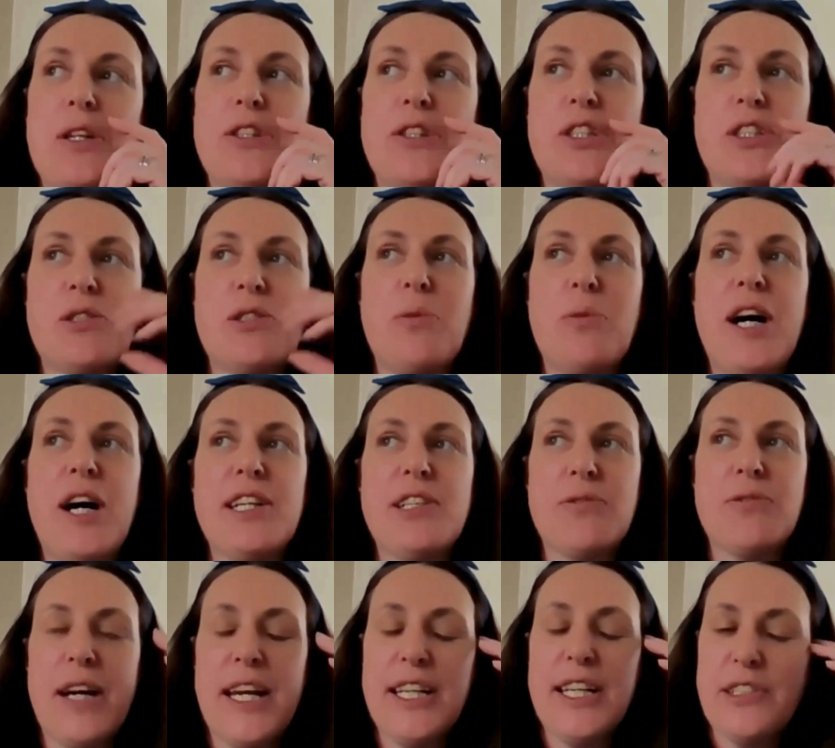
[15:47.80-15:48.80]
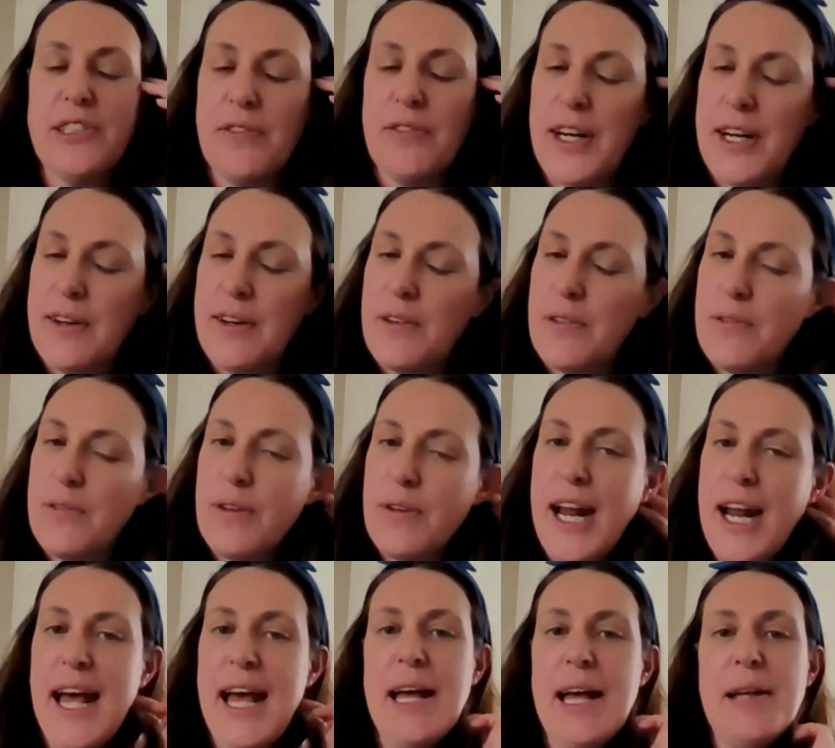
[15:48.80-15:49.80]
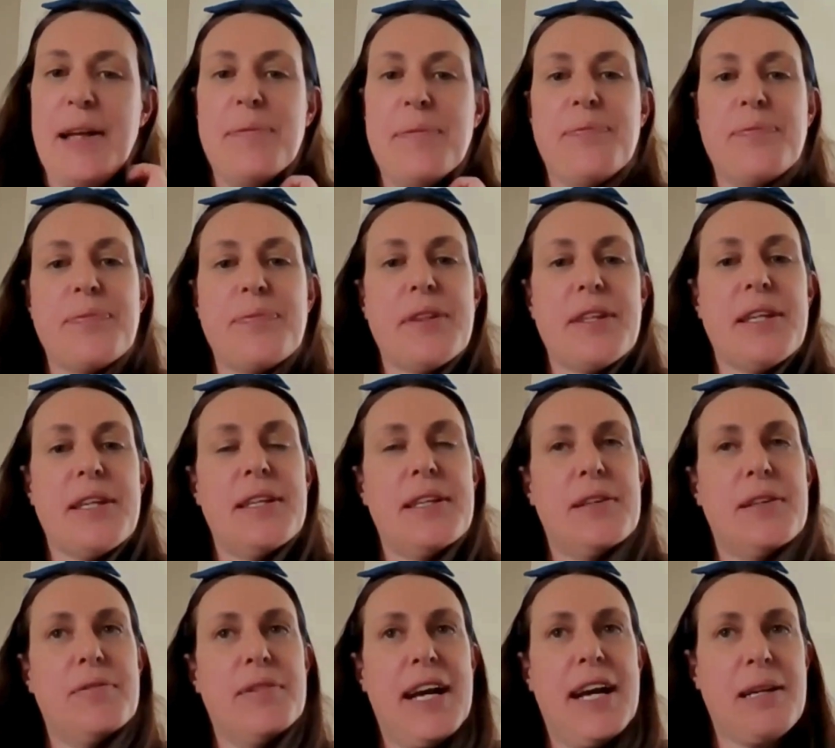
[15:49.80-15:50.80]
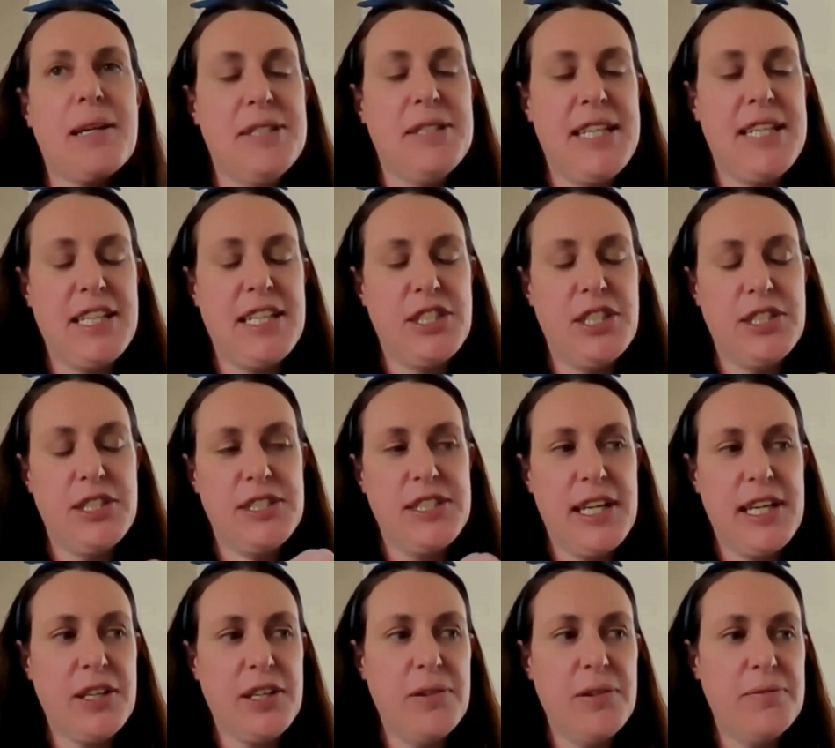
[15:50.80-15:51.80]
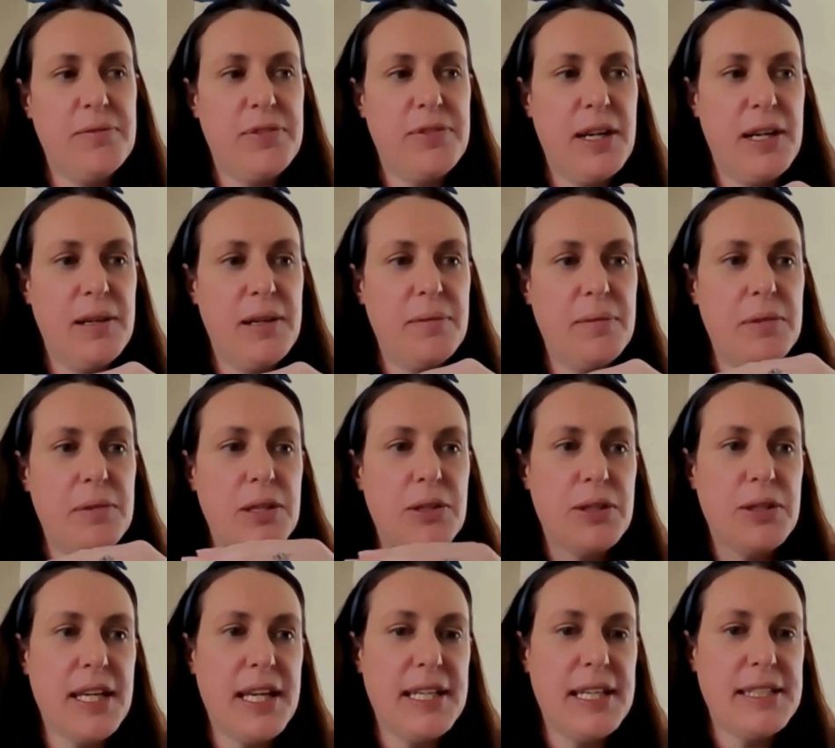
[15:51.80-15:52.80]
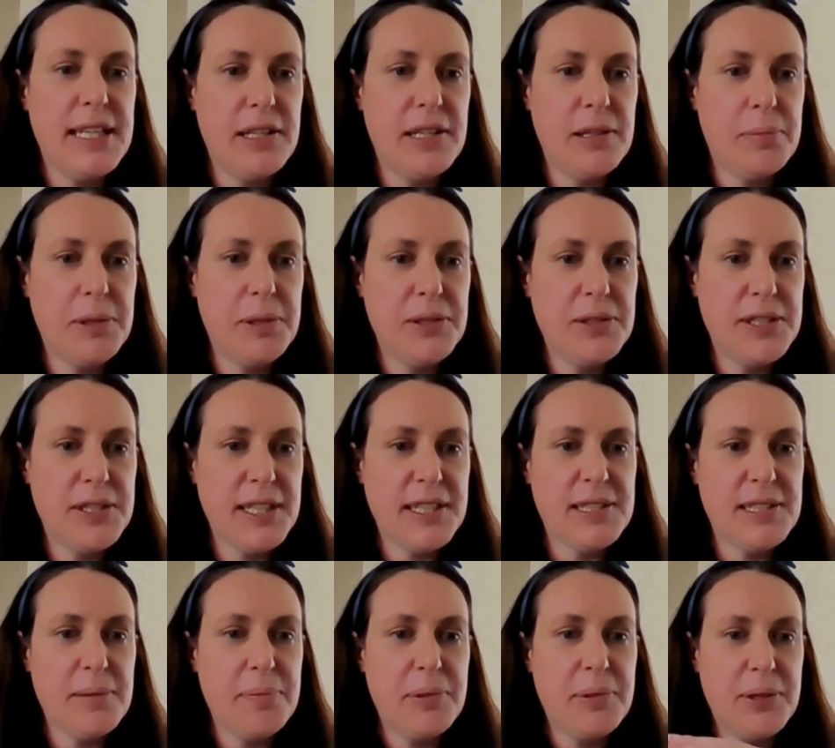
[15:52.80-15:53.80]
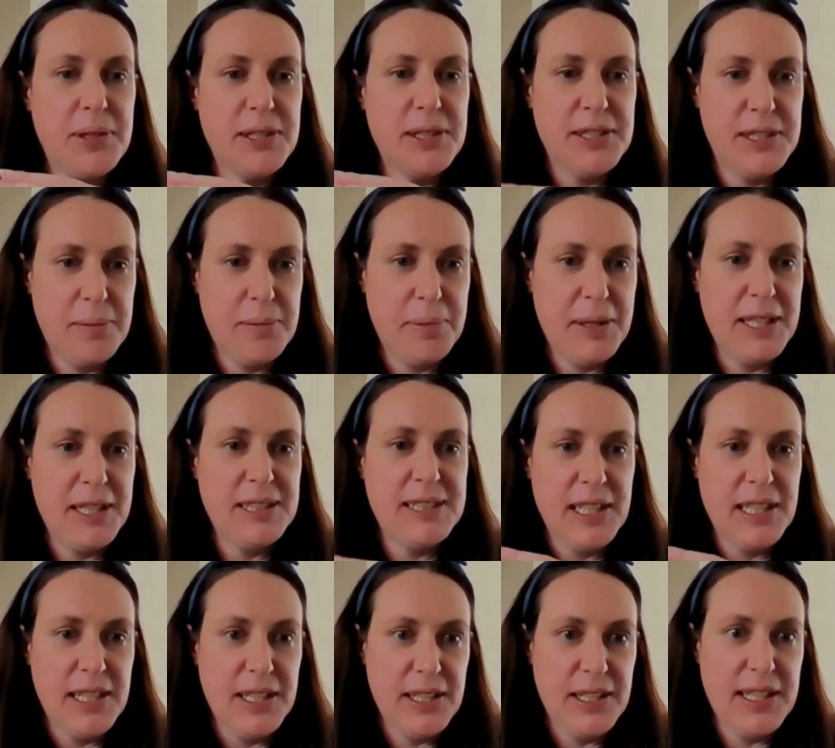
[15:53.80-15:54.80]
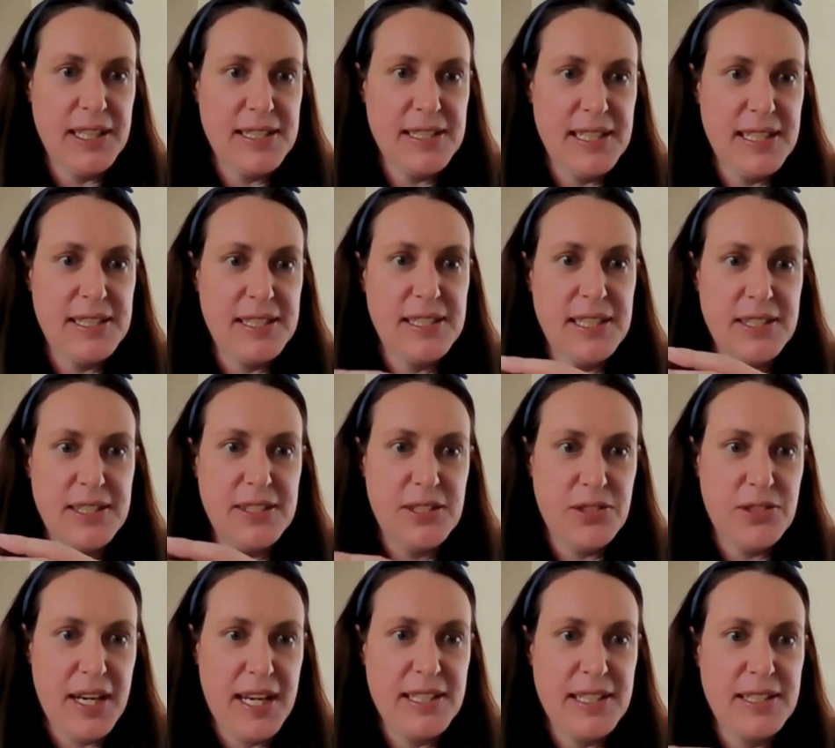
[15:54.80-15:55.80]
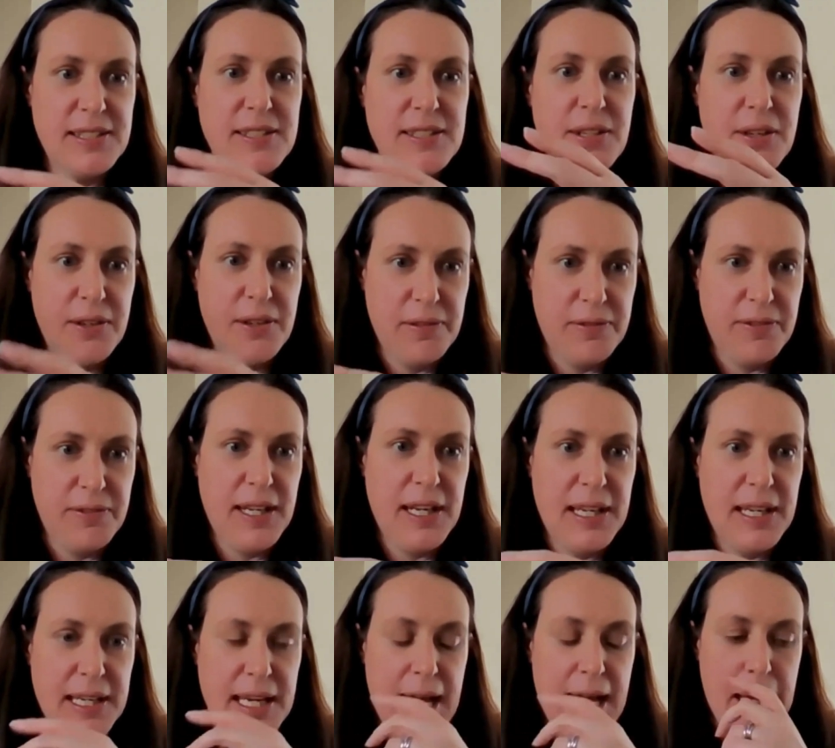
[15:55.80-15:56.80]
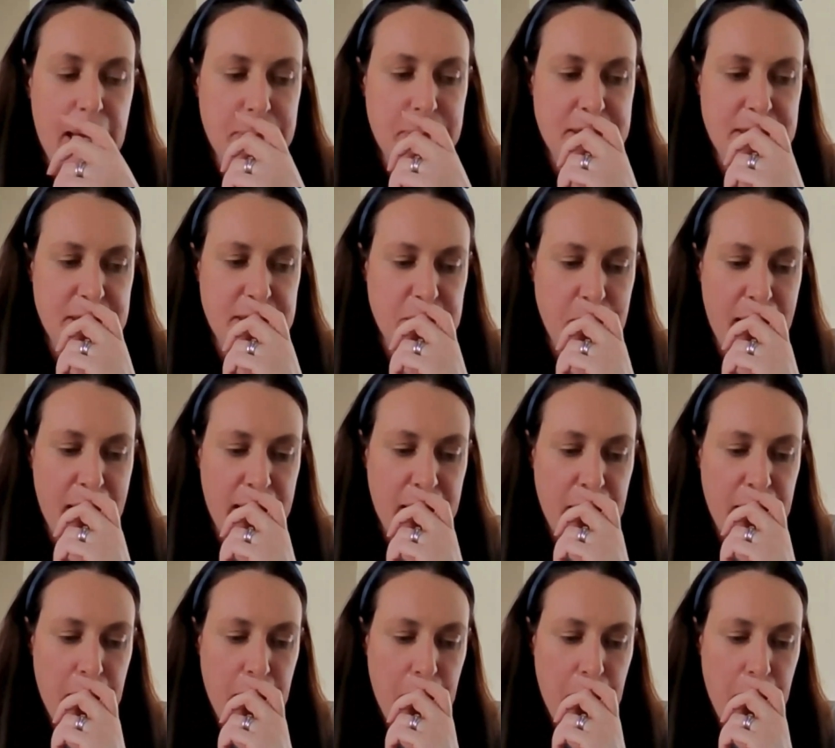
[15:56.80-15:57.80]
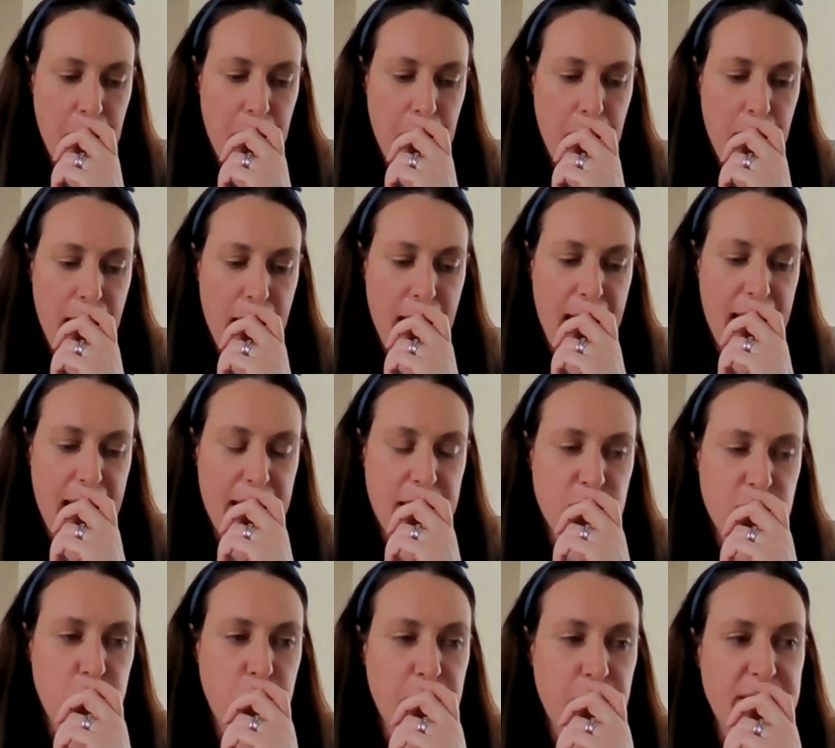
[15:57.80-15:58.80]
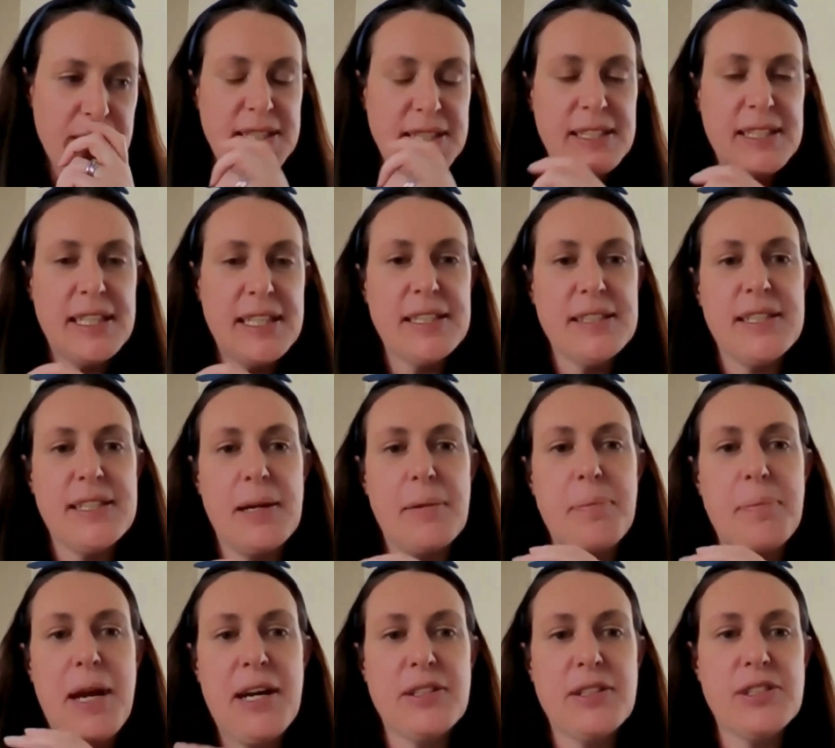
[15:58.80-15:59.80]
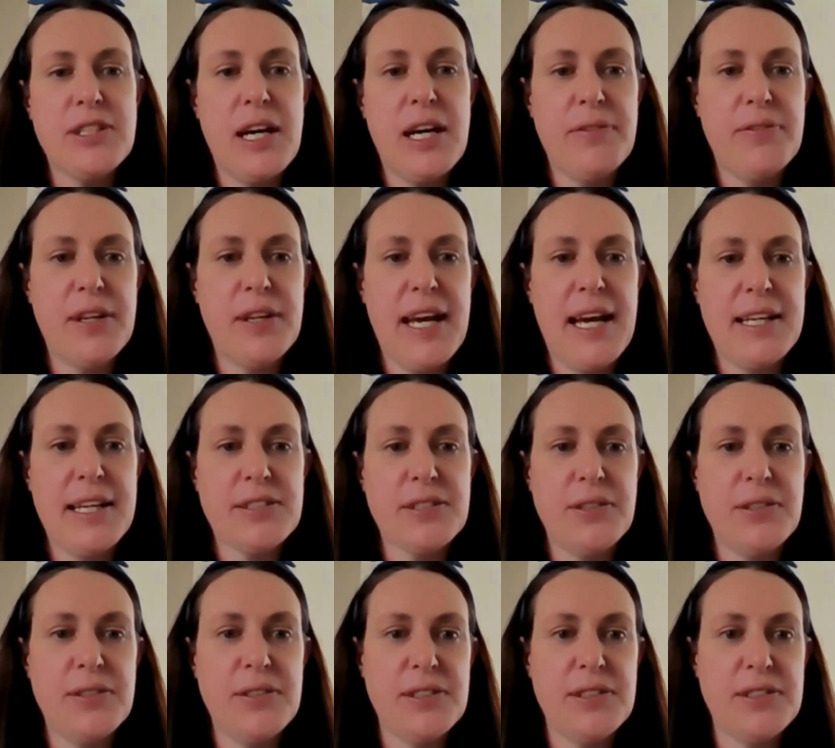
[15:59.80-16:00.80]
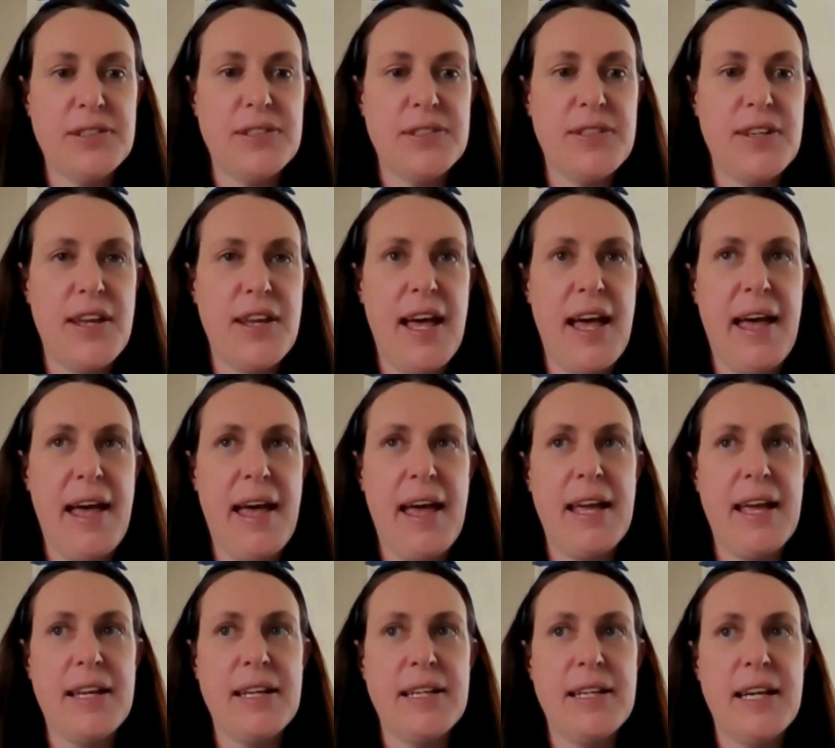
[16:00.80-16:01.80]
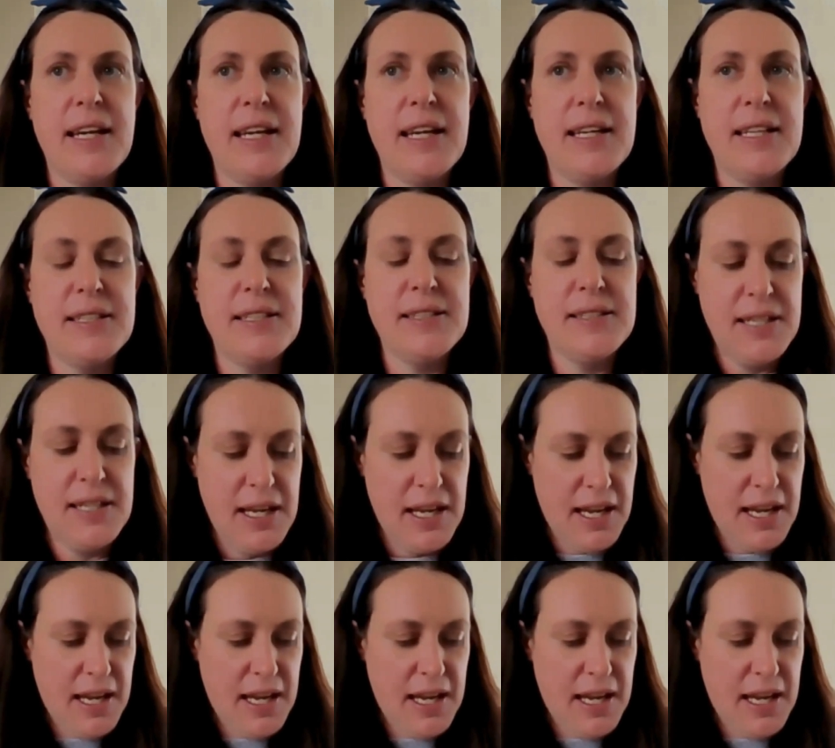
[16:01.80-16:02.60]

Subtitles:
there's a wide range of um, recommendations that come from looking at therapeutic supports to building on existing strengths or filling gaps as well. And one of the things that parents often ask us is,